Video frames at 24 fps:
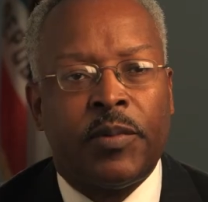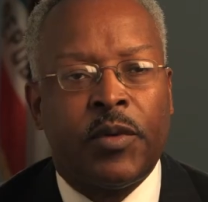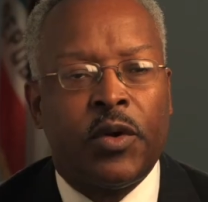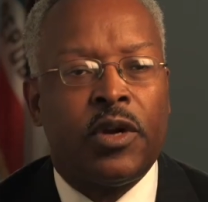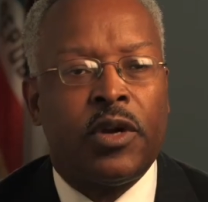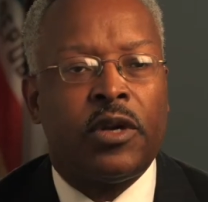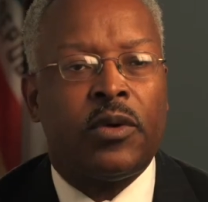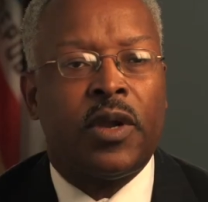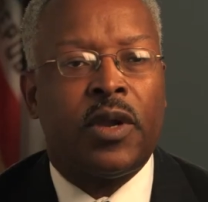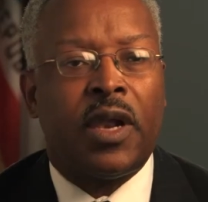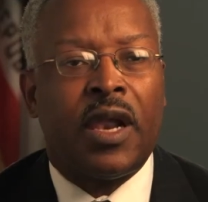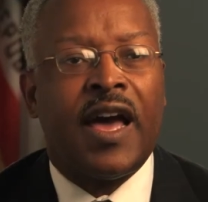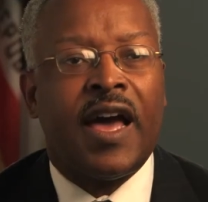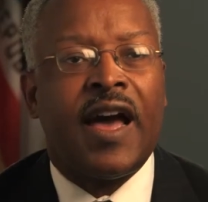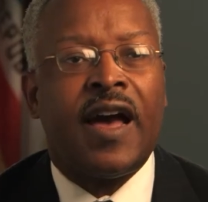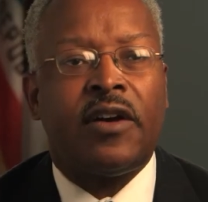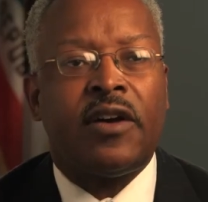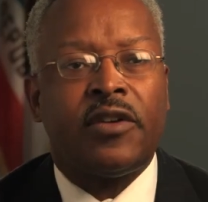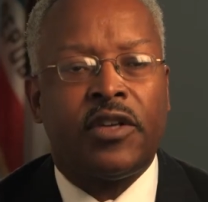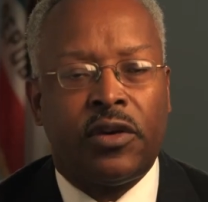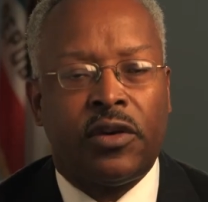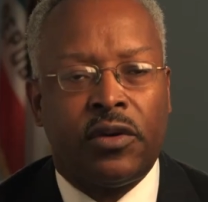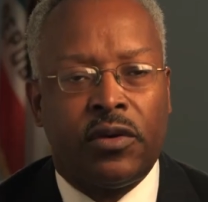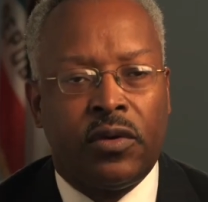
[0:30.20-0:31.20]
going to allow
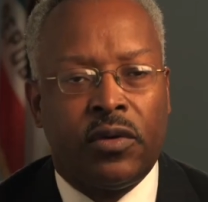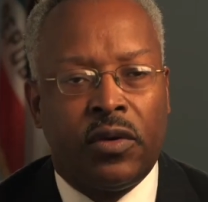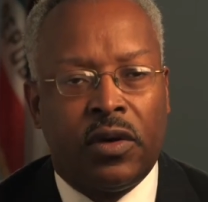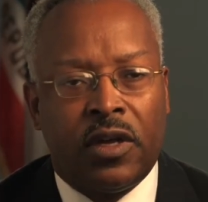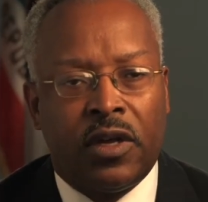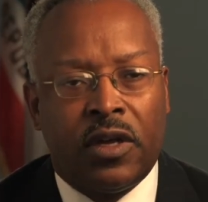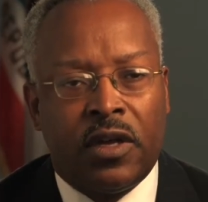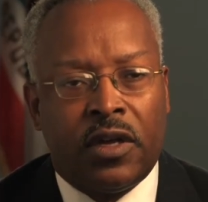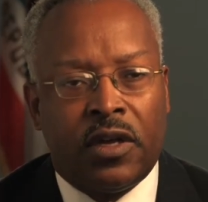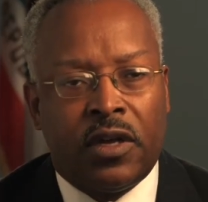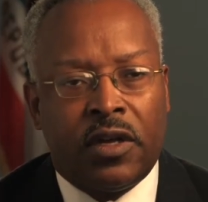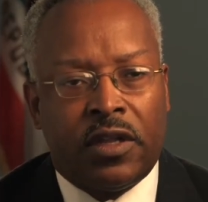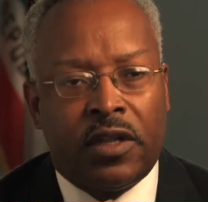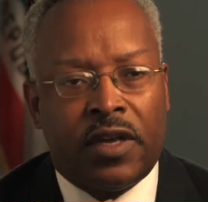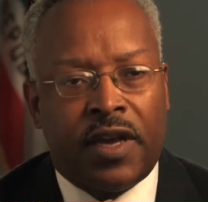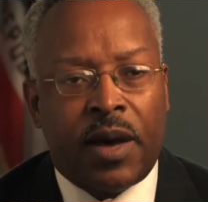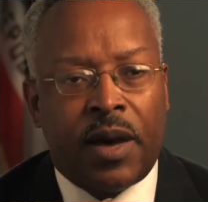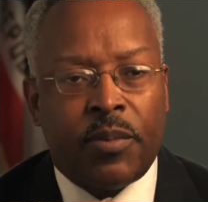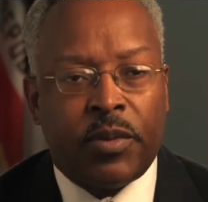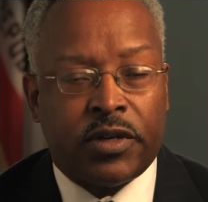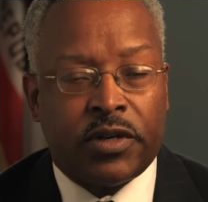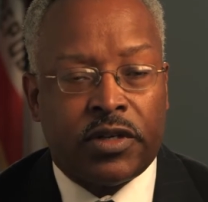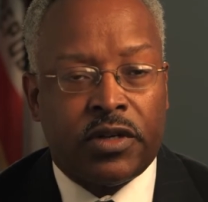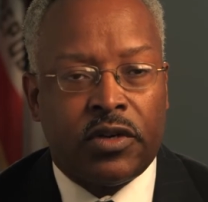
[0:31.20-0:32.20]
you the
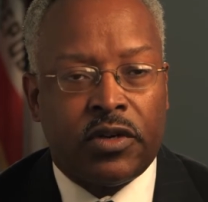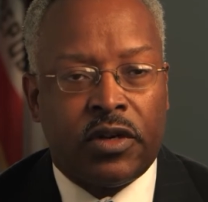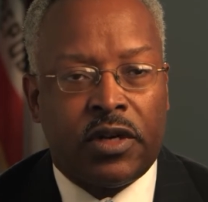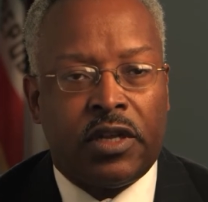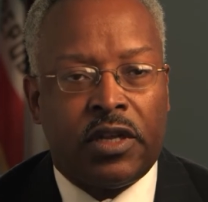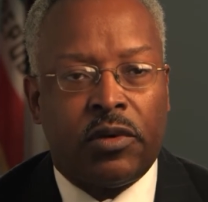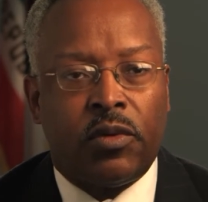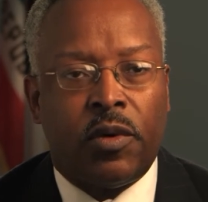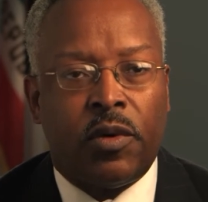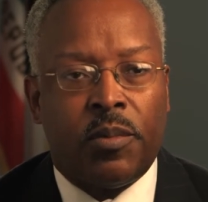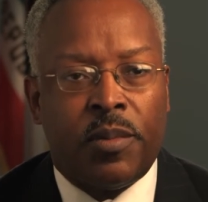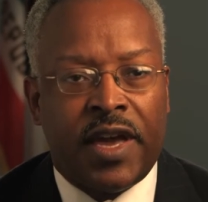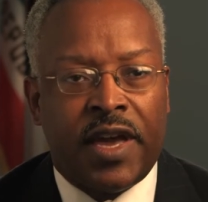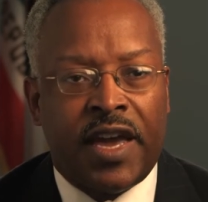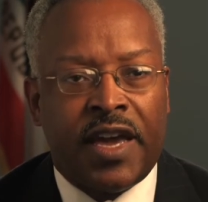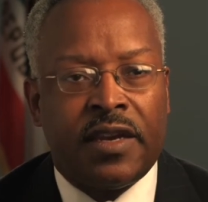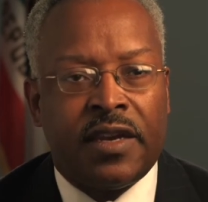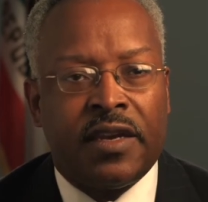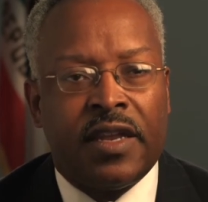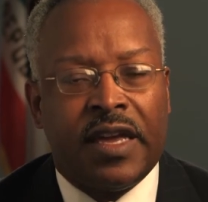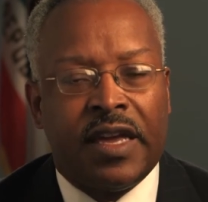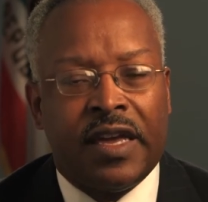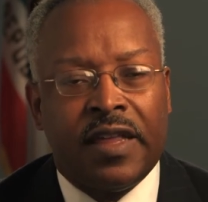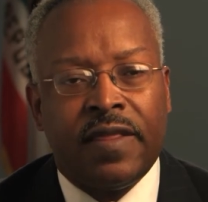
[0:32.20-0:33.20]
opportunity to
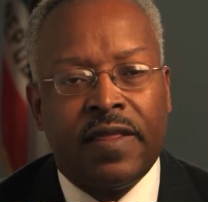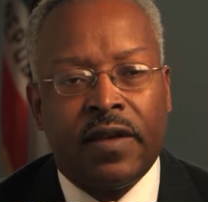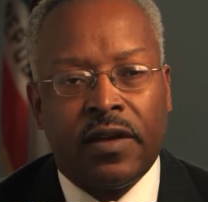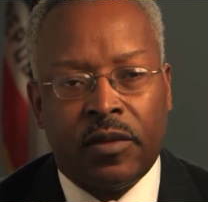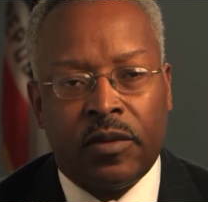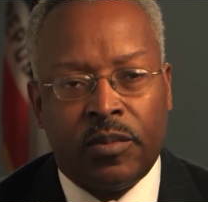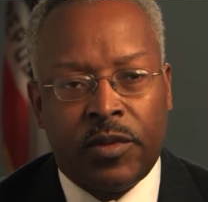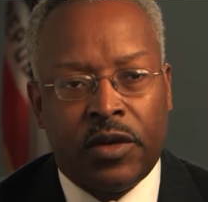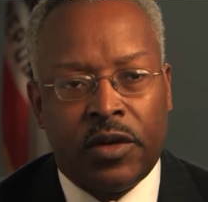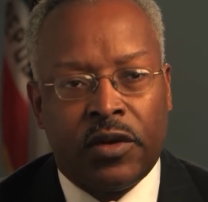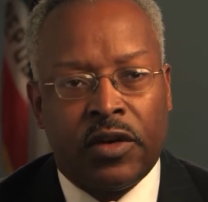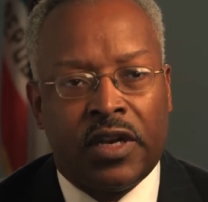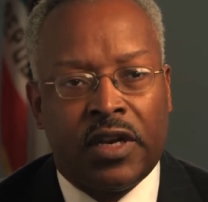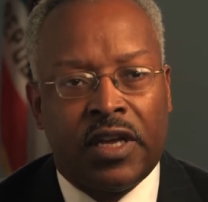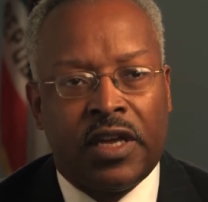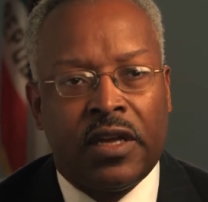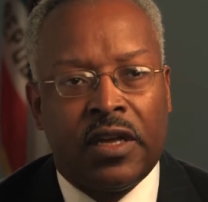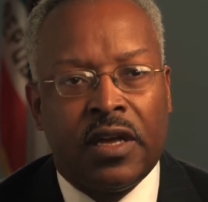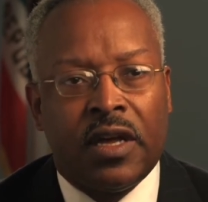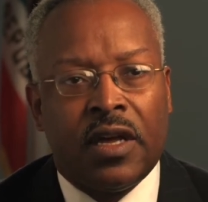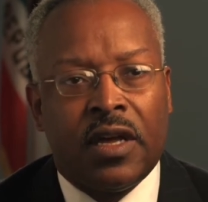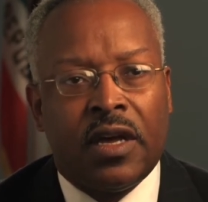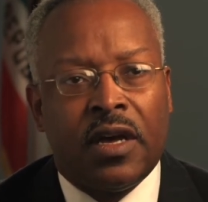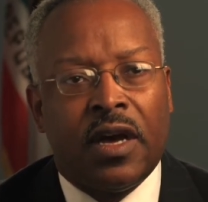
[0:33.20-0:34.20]
remain in the community
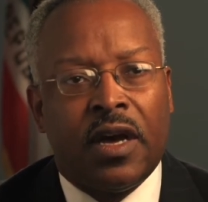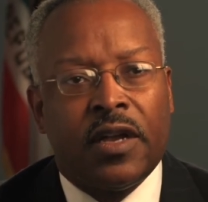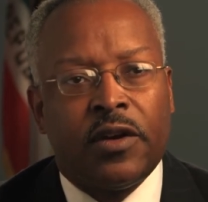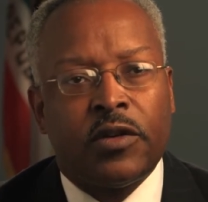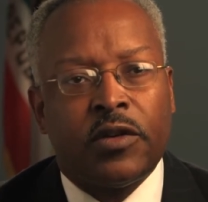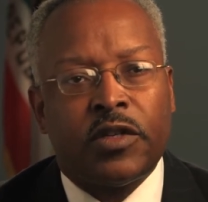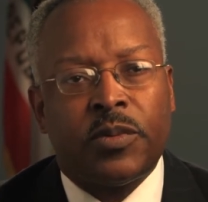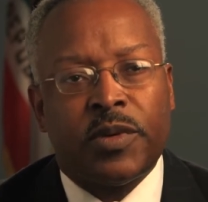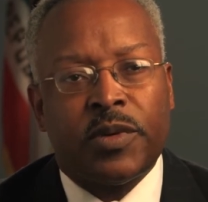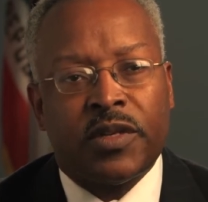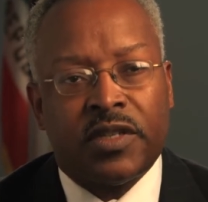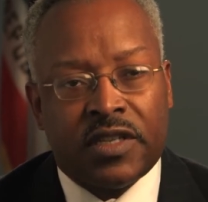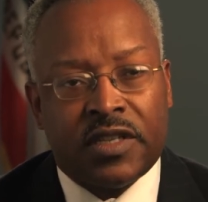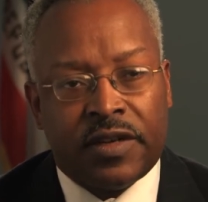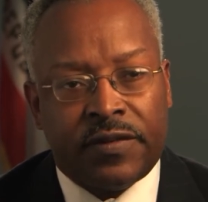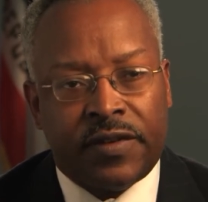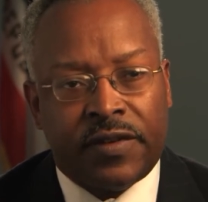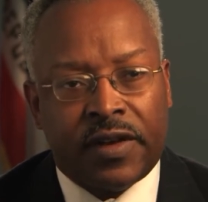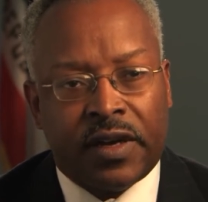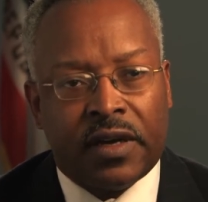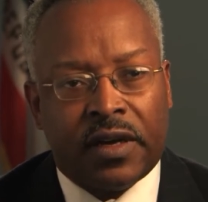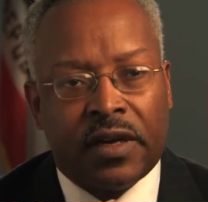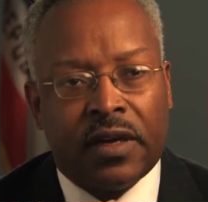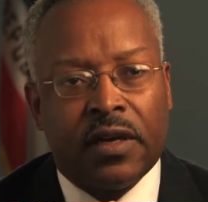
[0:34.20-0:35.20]
under
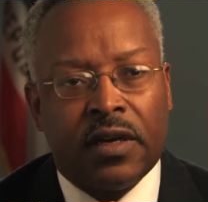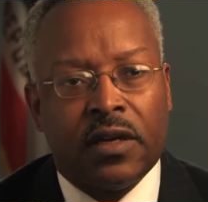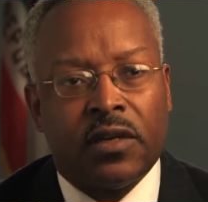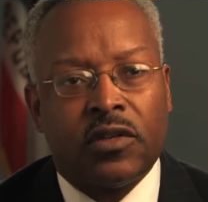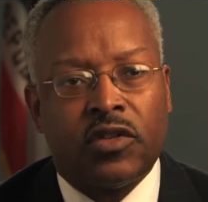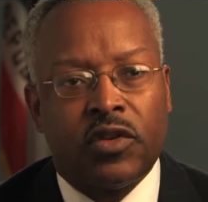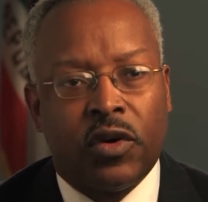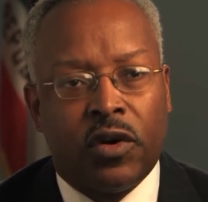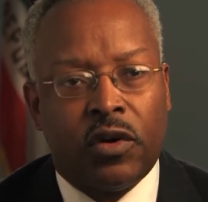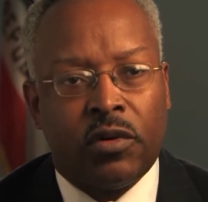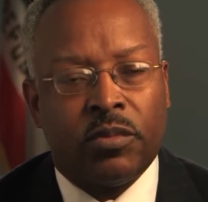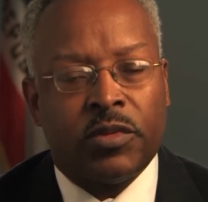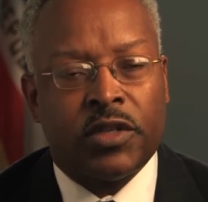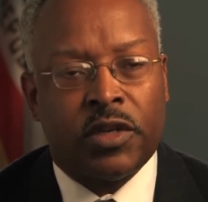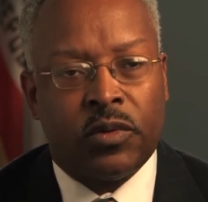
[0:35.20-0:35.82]
specific terms